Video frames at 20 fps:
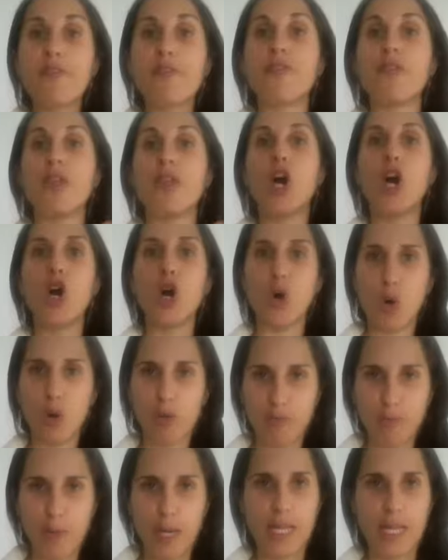flow
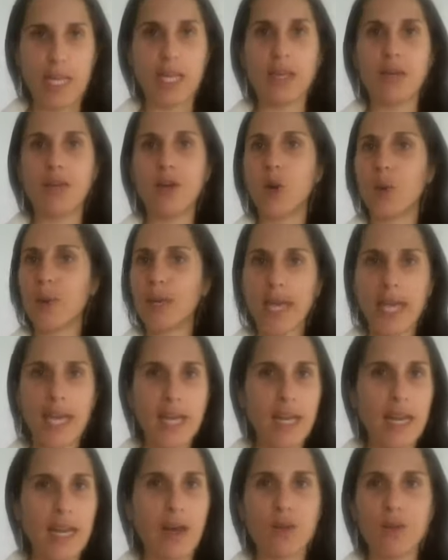of money going in
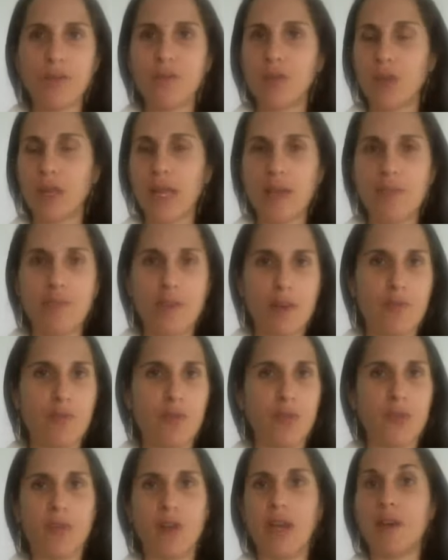and out of your life
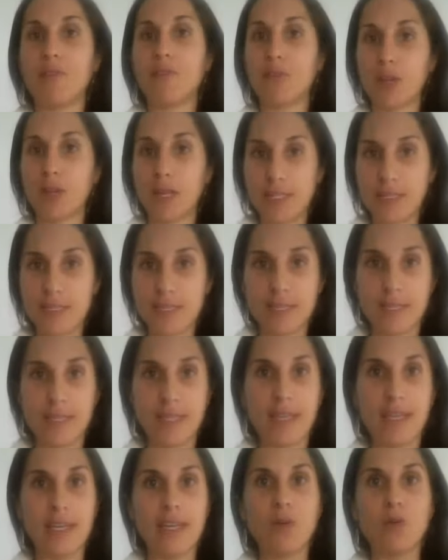
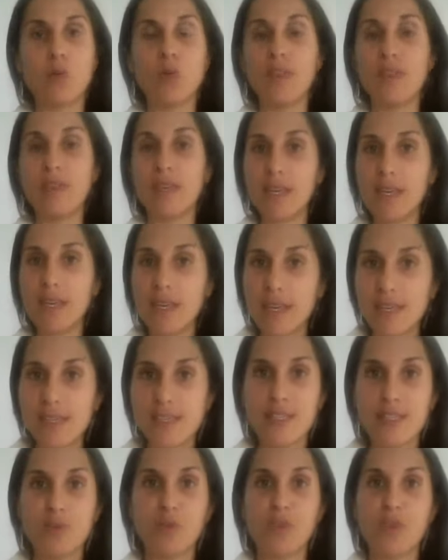effortlessly with
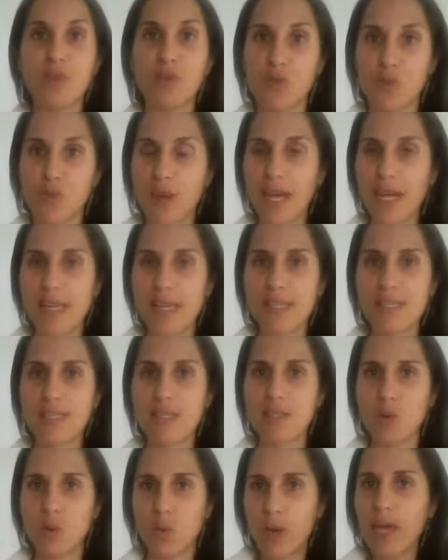ease and with grace,
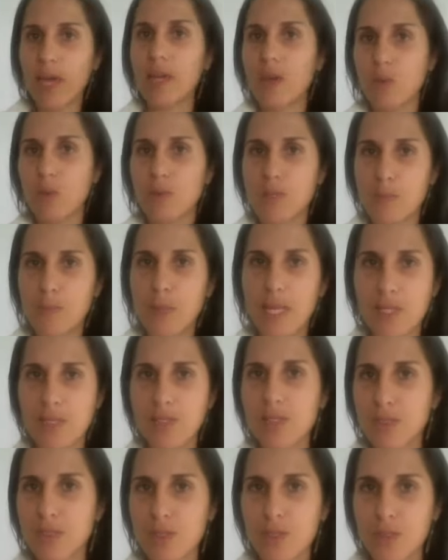the way it was meant
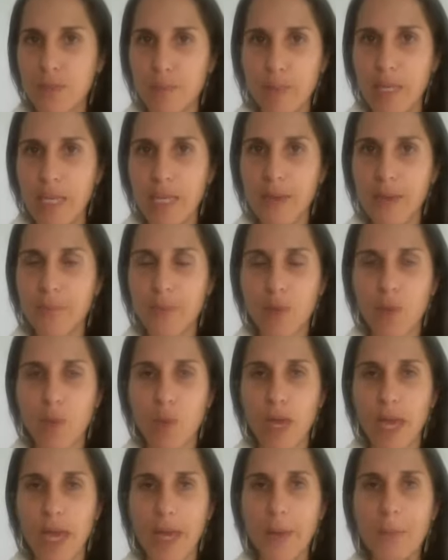to be.
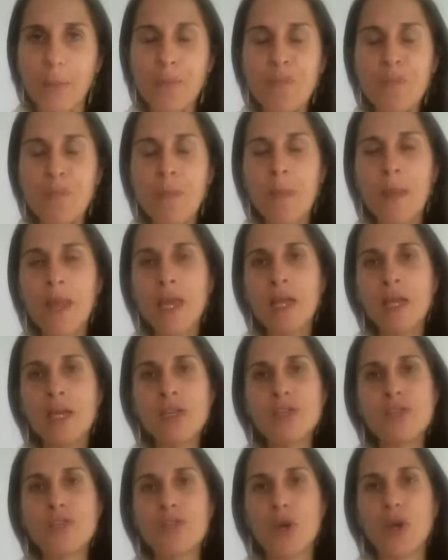Okay.
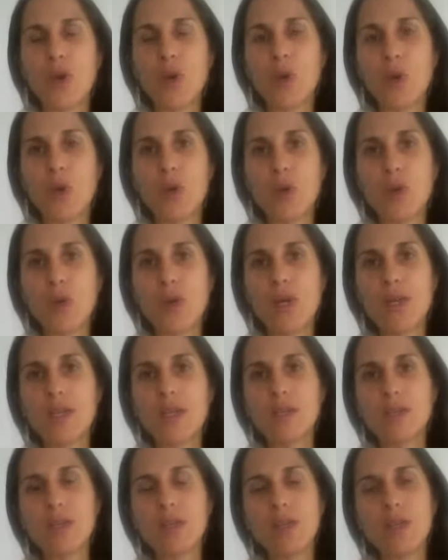So
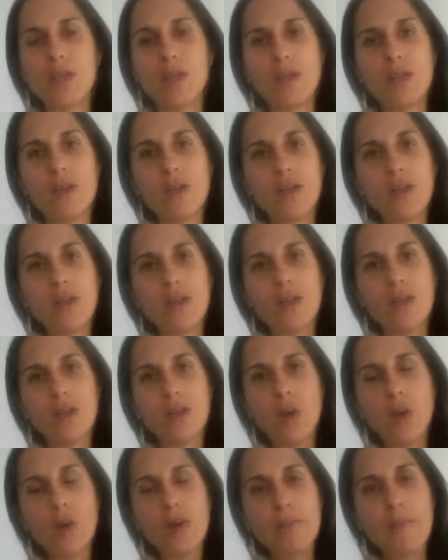
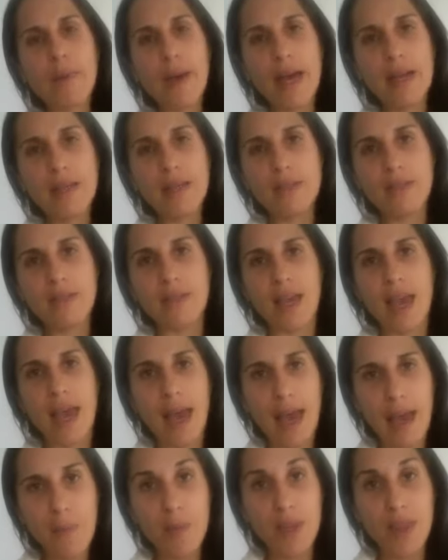going back to the
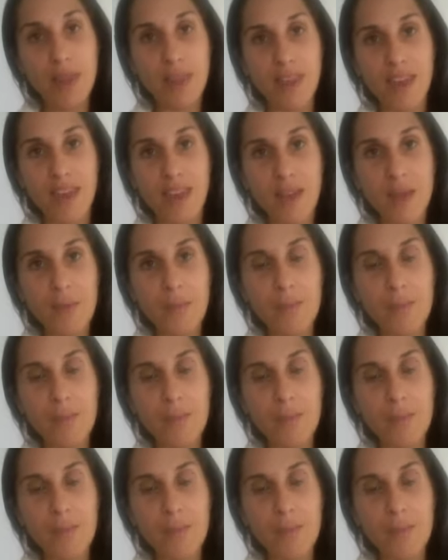habit thing,